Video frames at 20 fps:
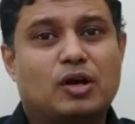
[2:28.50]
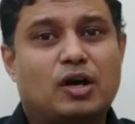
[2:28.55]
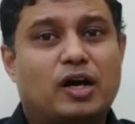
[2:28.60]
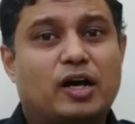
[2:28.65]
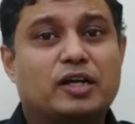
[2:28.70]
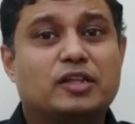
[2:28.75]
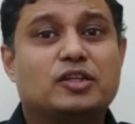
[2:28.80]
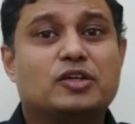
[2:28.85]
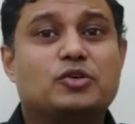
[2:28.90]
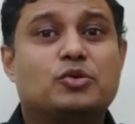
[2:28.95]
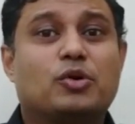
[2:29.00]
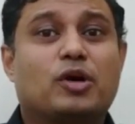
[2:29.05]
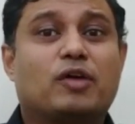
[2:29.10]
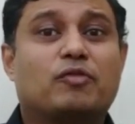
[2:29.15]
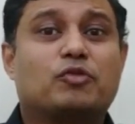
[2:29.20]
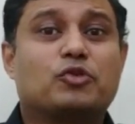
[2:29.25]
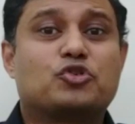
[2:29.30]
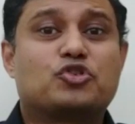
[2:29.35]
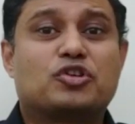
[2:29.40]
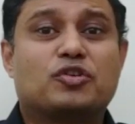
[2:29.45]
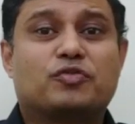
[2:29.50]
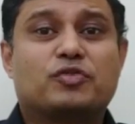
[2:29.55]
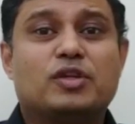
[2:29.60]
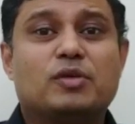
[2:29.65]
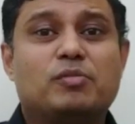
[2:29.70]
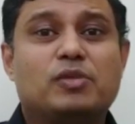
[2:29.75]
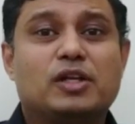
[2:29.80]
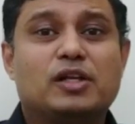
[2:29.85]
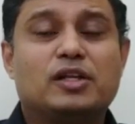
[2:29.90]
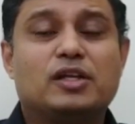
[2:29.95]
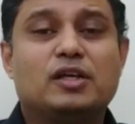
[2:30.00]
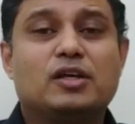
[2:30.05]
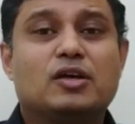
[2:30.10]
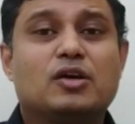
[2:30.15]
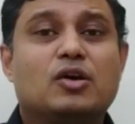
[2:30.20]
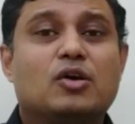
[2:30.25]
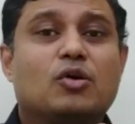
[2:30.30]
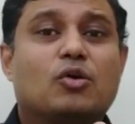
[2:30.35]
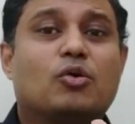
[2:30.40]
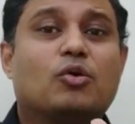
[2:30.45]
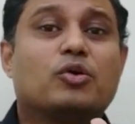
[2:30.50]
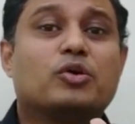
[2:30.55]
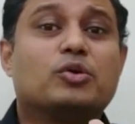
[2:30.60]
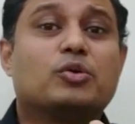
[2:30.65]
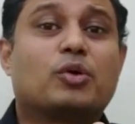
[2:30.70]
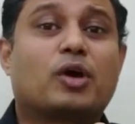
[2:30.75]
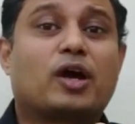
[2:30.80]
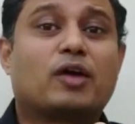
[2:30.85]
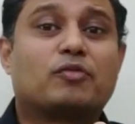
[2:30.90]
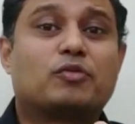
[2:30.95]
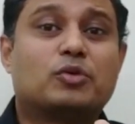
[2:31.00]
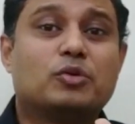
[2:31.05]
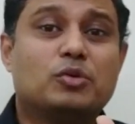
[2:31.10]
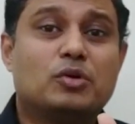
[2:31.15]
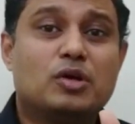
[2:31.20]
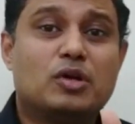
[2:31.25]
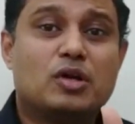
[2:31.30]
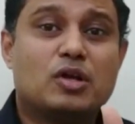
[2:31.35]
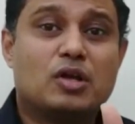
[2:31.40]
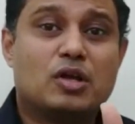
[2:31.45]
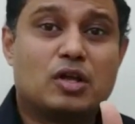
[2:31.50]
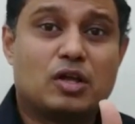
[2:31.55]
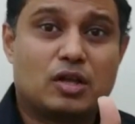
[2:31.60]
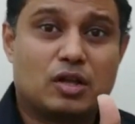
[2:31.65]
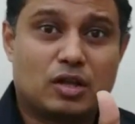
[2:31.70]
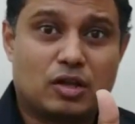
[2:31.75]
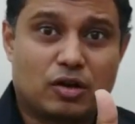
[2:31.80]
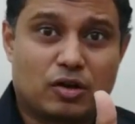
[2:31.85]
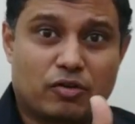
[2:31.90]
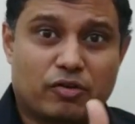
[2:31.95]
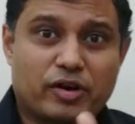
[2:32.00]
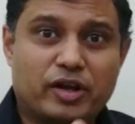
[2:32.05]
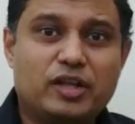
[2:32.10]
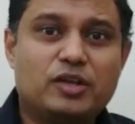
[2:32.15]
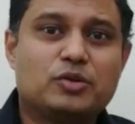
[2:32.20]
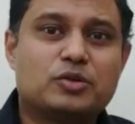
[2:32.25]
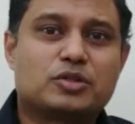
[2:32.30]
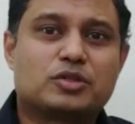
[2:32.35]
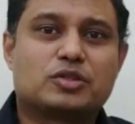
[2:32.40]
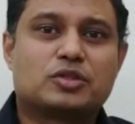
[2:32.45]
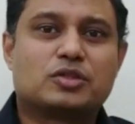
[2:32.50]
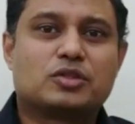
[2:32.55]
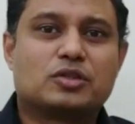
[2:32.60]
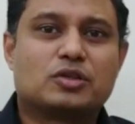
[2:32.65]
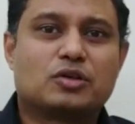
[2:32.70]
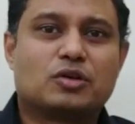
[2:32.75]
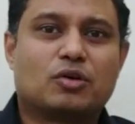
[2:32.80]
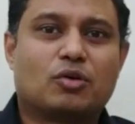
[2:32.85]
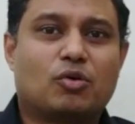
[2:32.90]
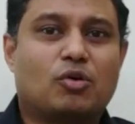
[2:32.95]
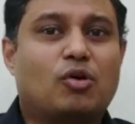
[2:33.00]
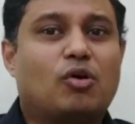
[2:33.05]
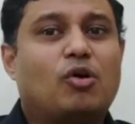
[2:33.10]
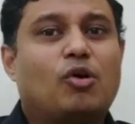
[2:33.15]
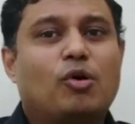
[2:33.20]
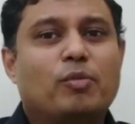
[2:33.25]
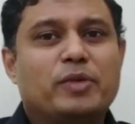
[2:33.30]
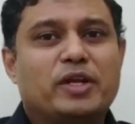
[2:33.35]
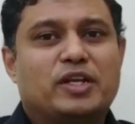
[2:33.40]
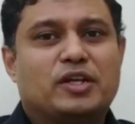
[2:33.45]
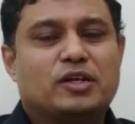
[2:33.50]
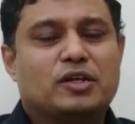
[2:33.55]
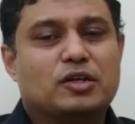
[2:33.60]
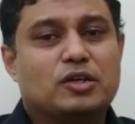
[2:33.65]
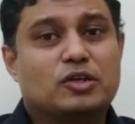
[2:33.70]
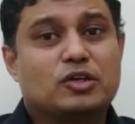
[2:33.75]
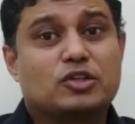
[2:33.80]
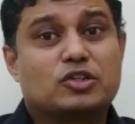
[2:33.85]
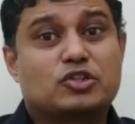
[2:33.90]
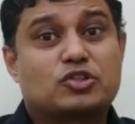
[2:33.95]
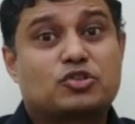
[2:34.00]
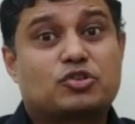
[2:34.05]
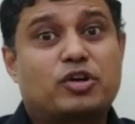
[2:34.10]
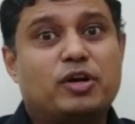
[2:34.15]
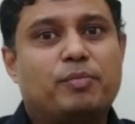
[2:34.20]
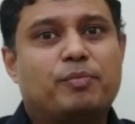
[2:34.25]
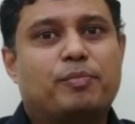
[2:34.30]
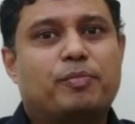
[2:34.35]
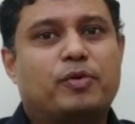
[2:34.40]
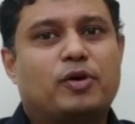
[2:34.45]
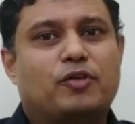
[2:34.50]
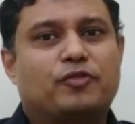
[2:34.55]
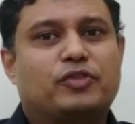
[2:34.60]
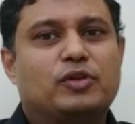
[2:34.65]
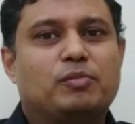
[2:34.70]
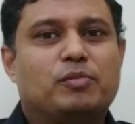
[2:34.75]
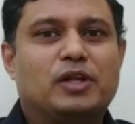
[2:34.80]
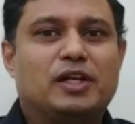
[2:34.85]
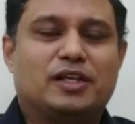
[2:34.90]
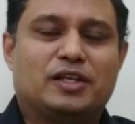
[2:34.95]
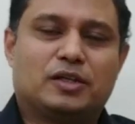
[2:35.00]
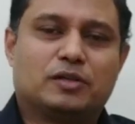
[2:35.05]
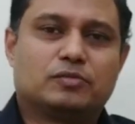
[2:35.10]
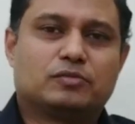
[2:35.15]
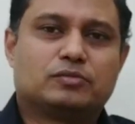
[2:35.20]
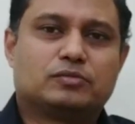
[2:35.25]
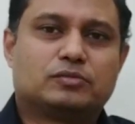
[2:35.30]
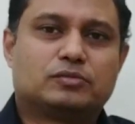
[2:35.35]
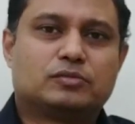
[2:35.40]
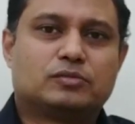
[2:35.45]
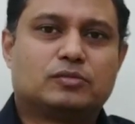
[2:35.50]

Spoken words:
either you have to shift the building or you have to reduce or omit a strip of the building,